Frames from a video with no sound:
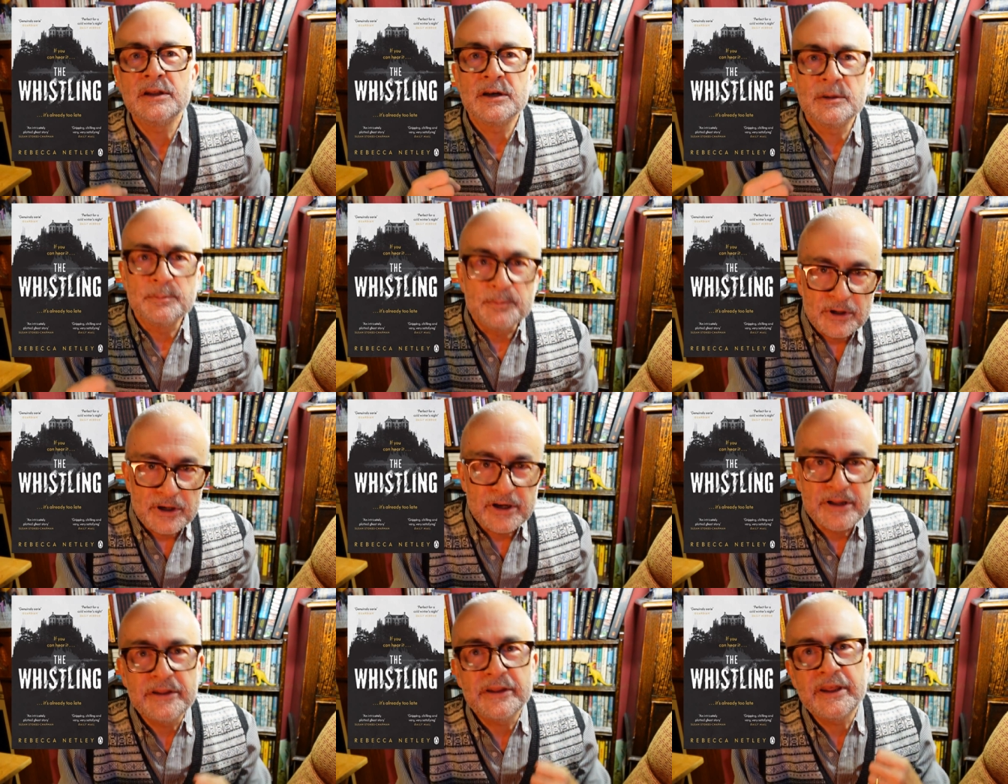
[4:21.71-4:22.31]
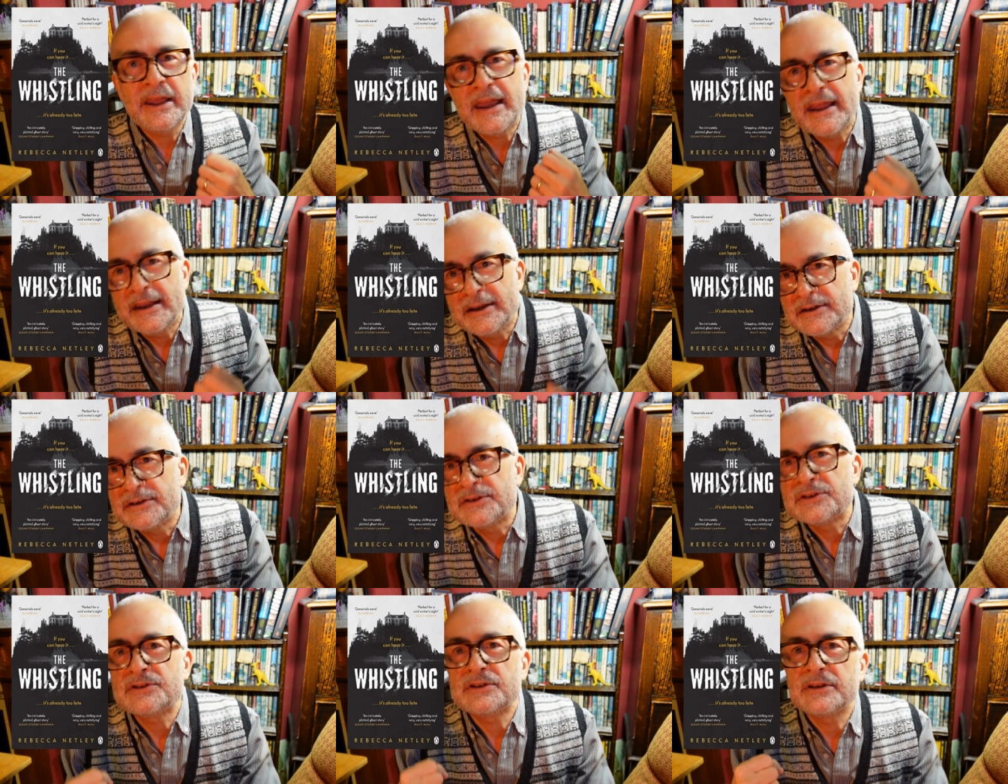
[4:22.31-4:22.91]
And by the
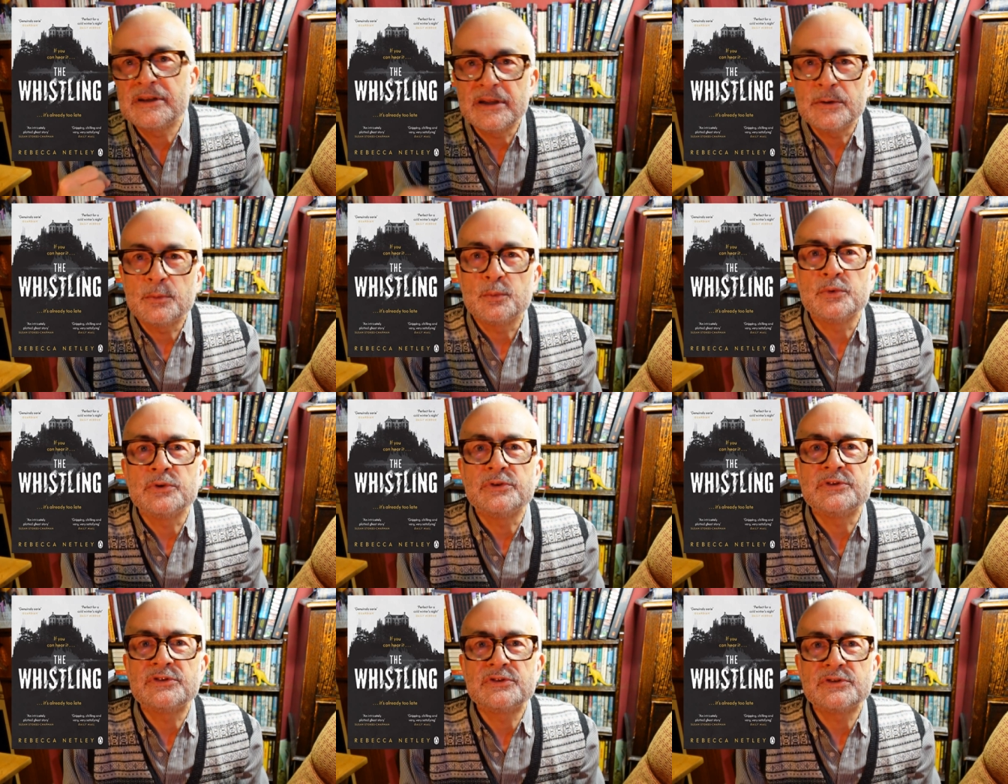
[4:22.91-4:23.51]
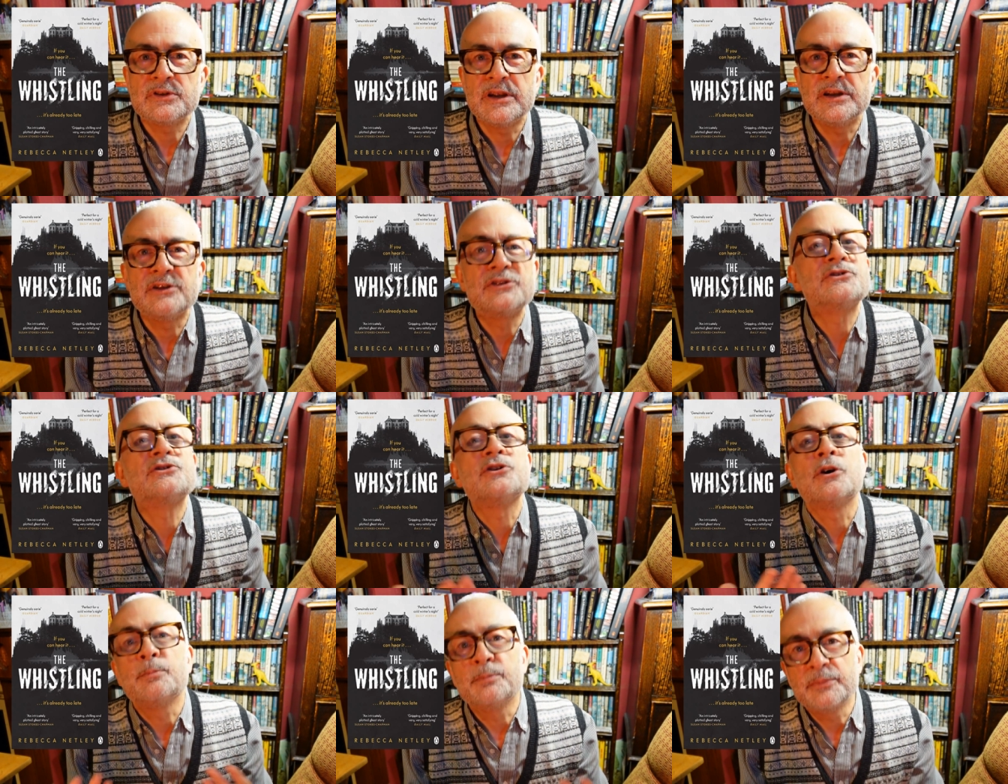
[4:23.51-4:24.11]
end, it was it
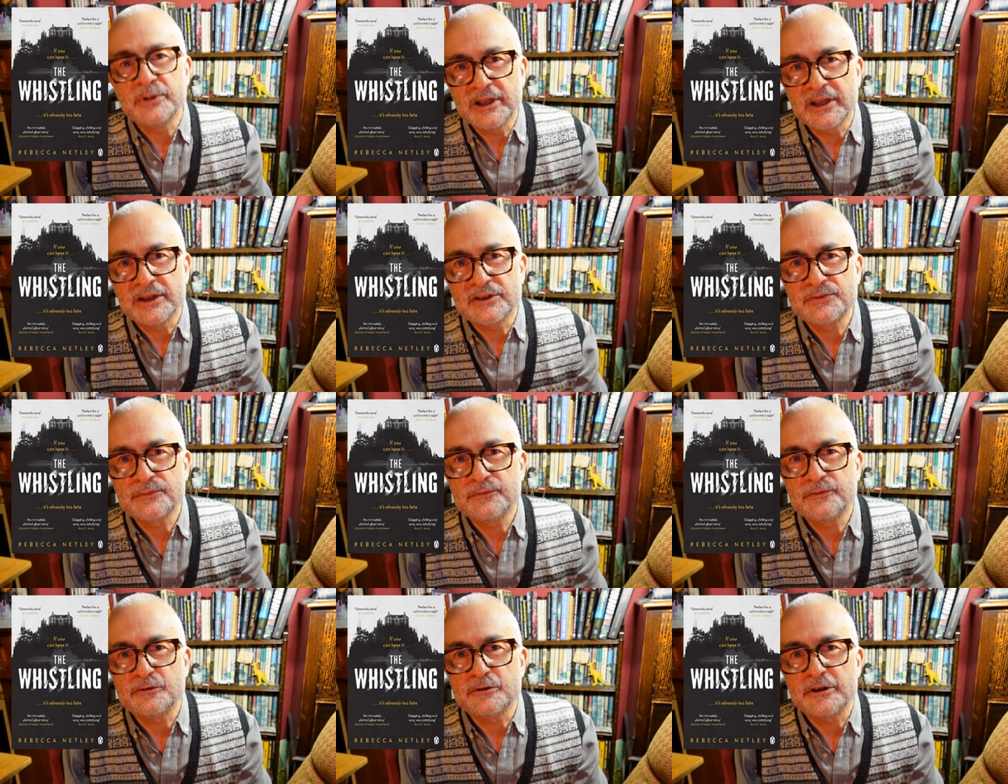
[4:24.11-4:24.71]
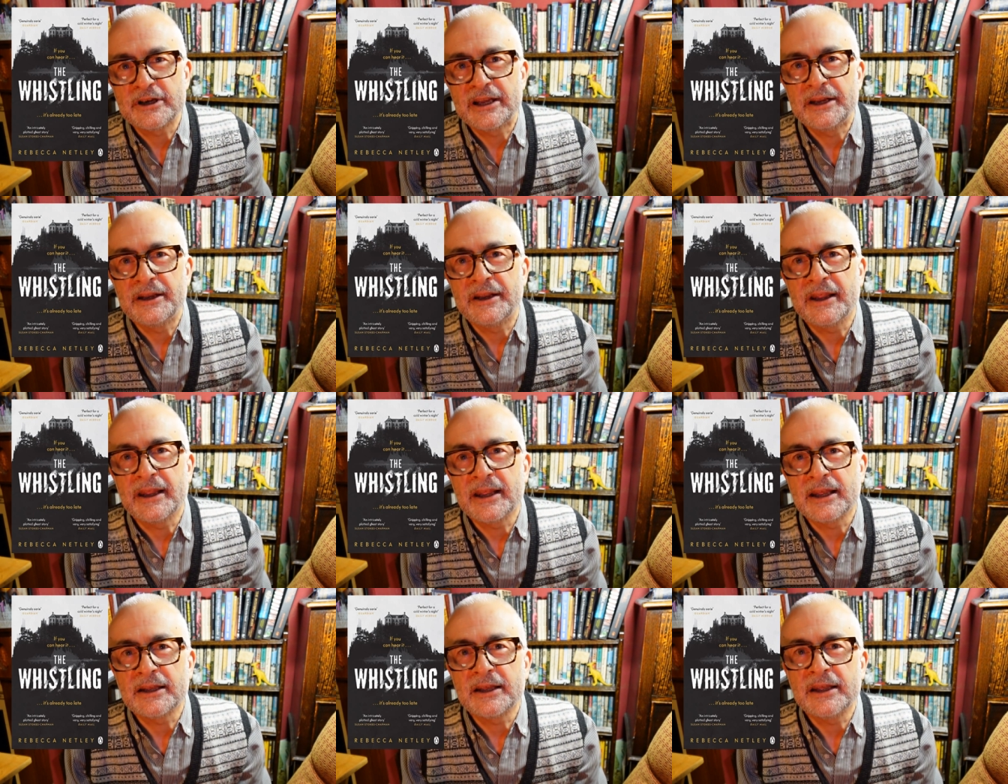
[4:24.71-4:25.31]
stopped being
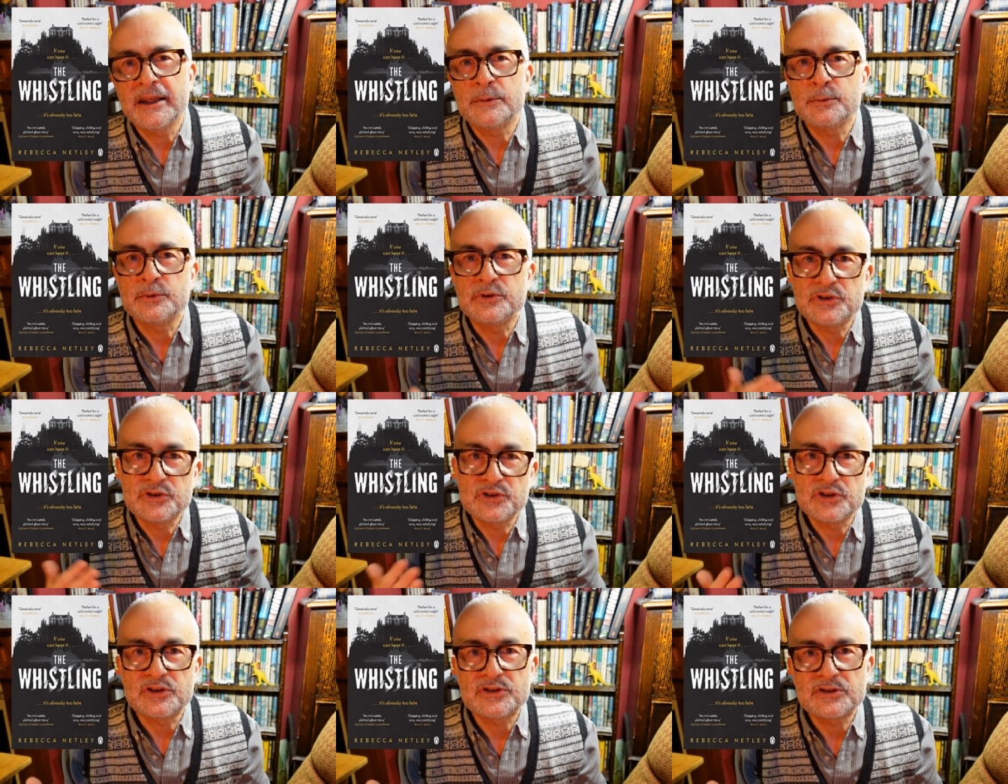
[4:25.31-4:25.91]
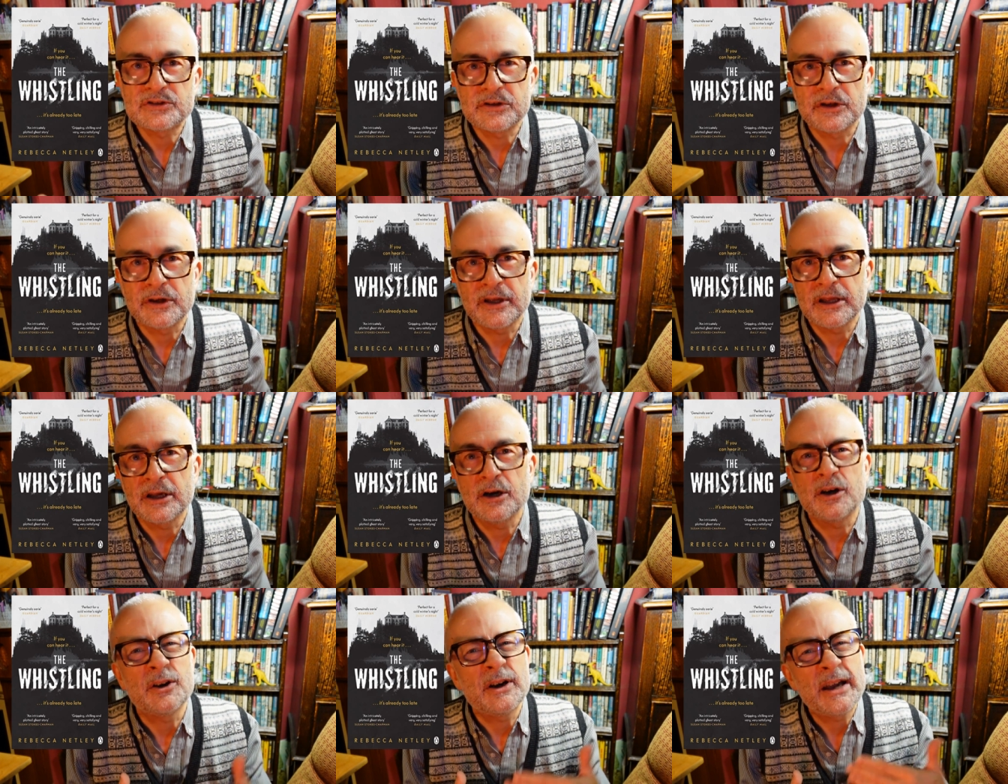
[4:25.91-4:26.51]
frightening. It was just
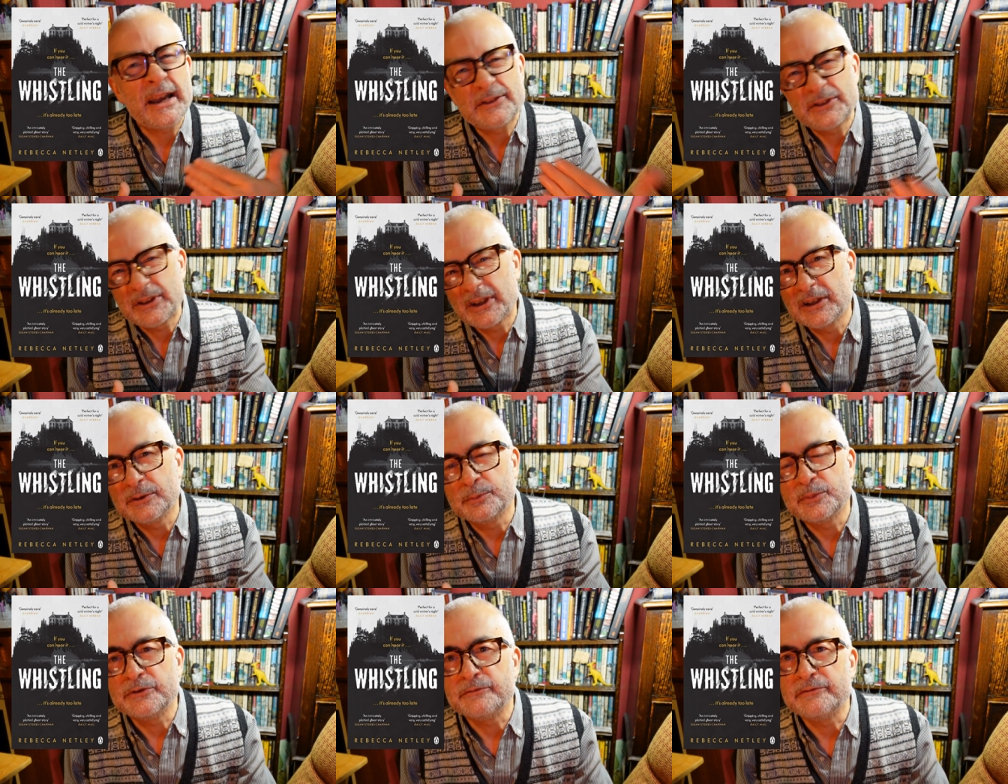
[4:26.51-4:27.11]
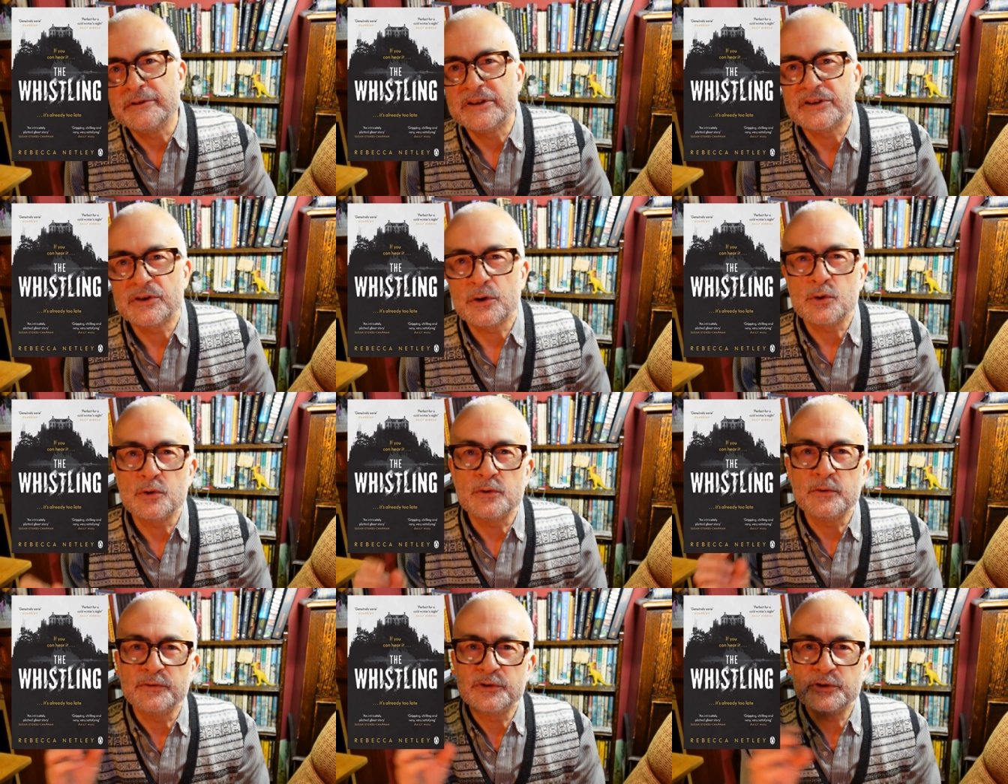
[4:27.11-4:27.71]
like, oh, how's it going to be
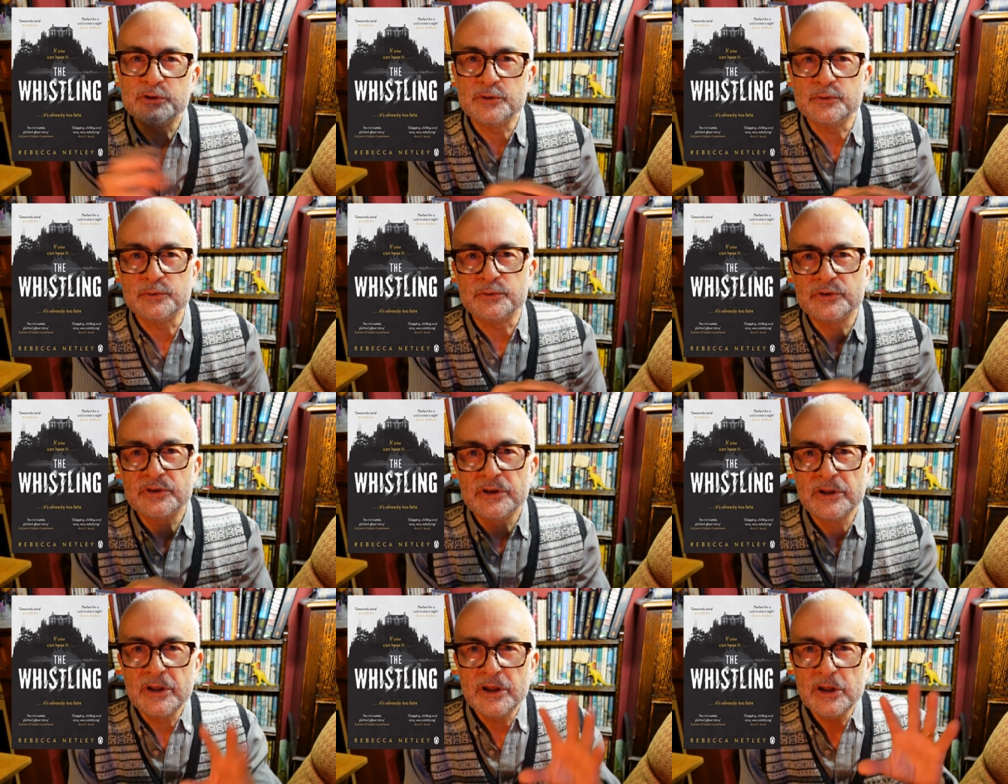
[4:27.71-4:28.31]
resolved? Who's